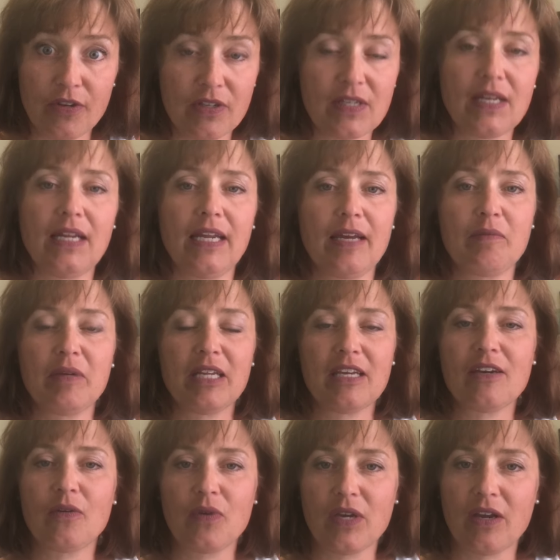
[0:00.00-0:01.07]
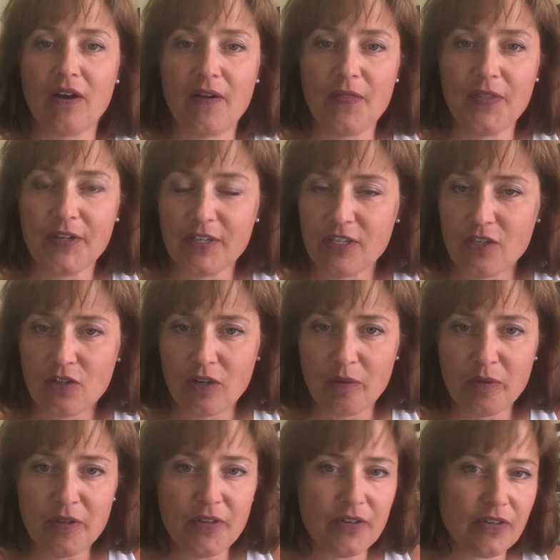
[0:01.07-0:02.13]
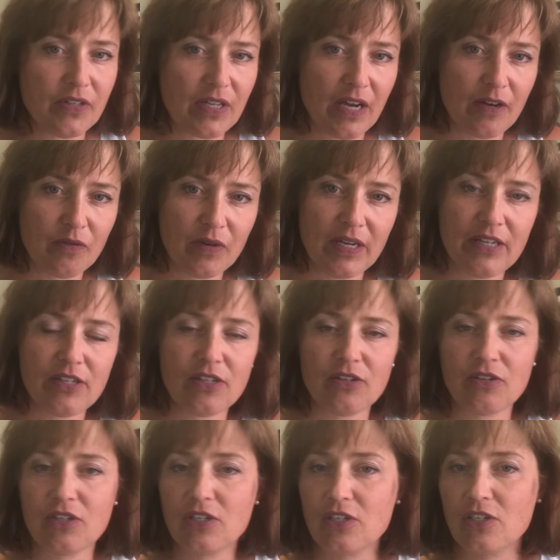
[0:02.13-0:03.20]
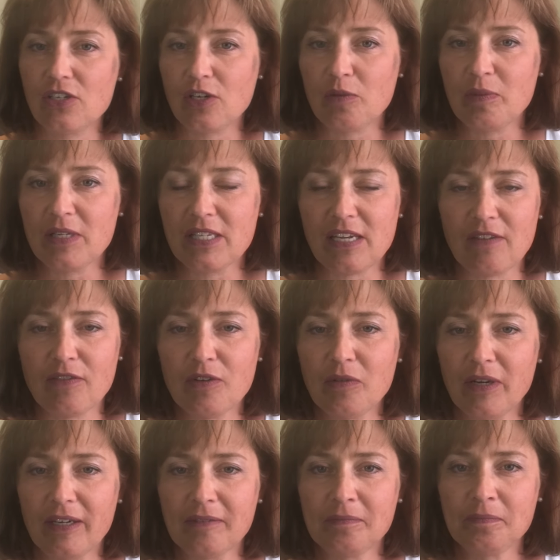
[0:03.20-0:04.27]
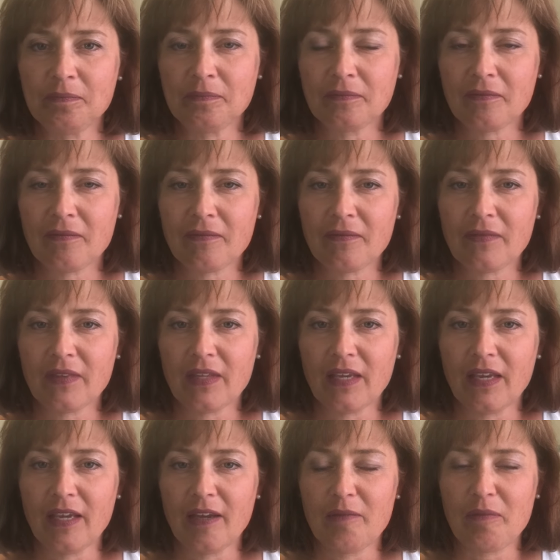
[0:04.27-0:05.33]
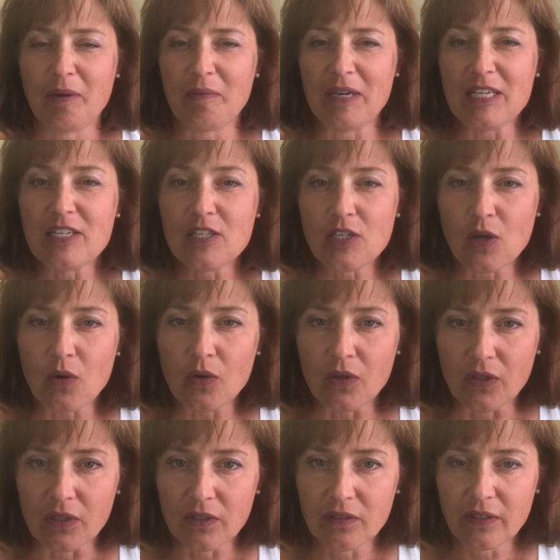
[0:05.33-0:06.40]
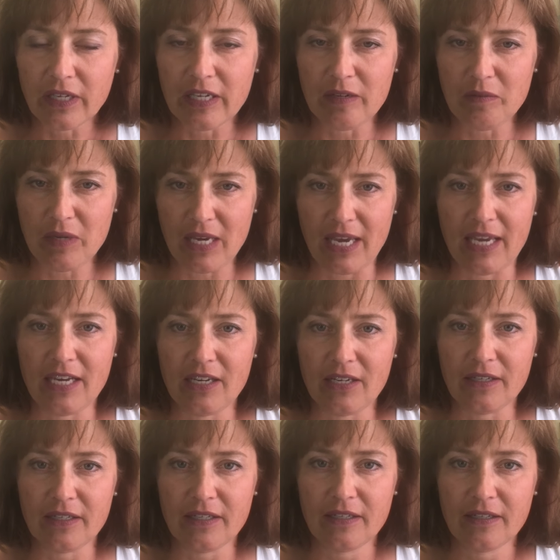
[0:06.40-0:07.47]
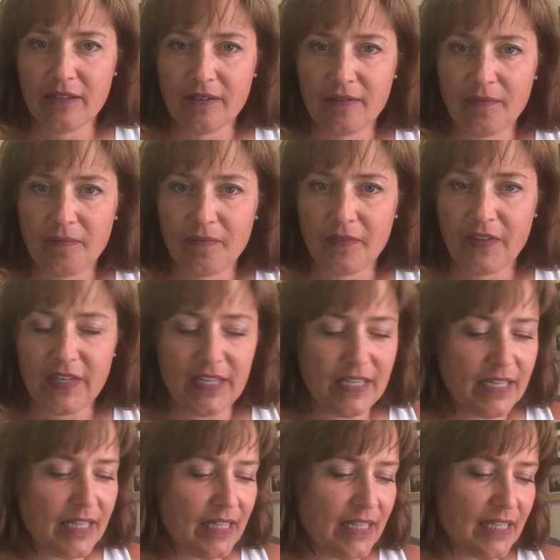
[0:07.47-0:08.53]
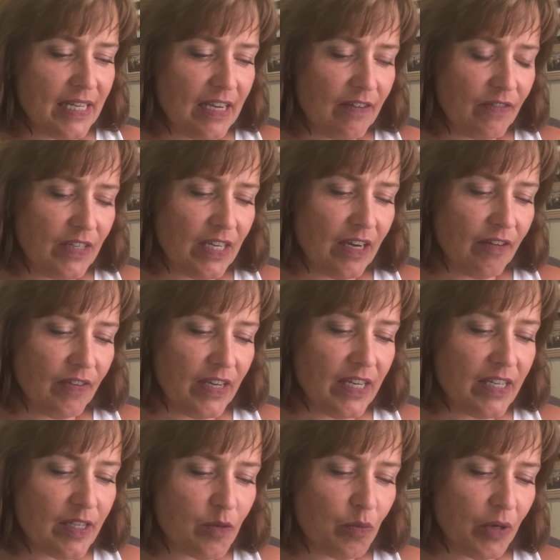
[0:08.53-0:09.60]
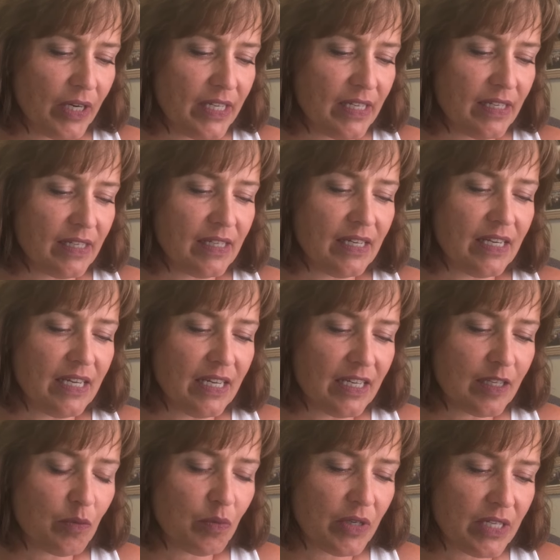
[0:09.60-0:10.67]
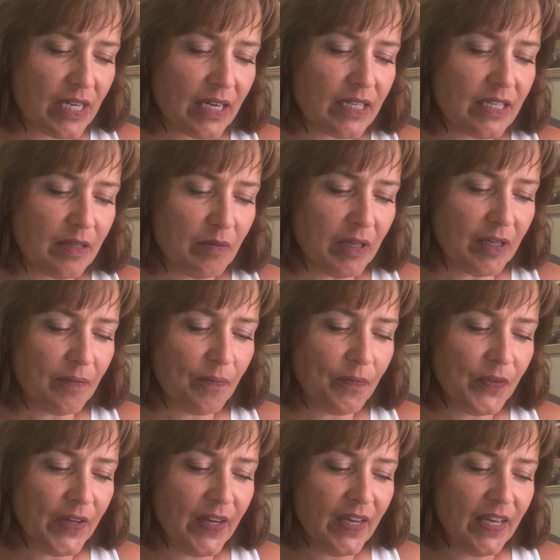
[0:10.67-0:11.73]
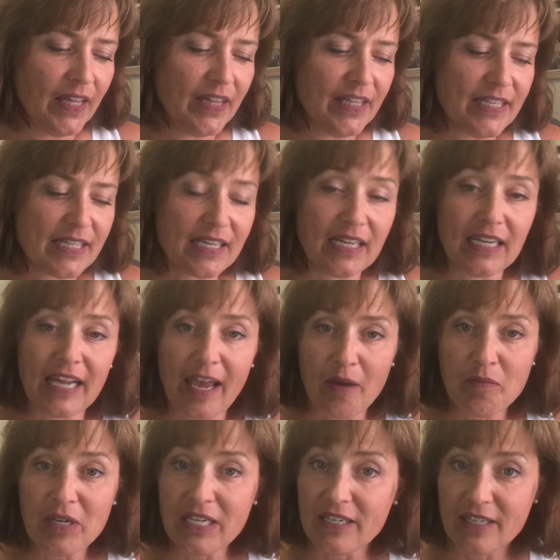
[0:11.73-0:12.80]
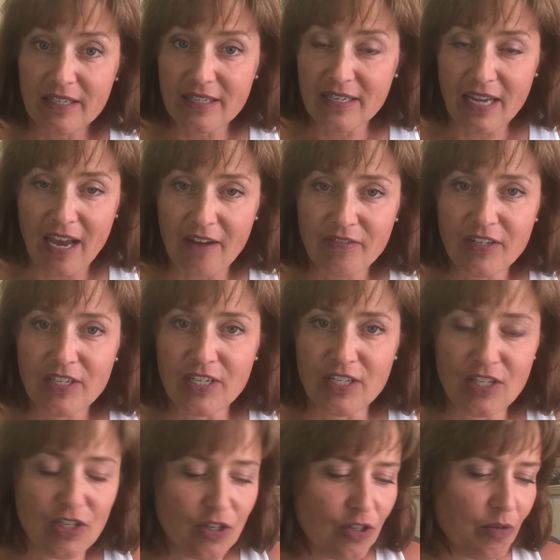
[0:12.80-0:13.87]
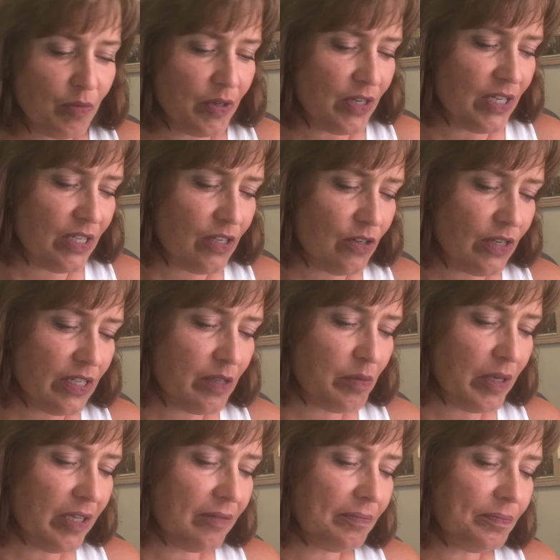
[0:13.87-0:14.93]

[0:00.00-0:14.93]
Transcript: there's calamity going on, there's trouble, there's unrest, there's disturbance everywhere. But my soul can be anchored into the safety of his presence, that he is protecting me. This calamity doesn't have to disturb or distress me.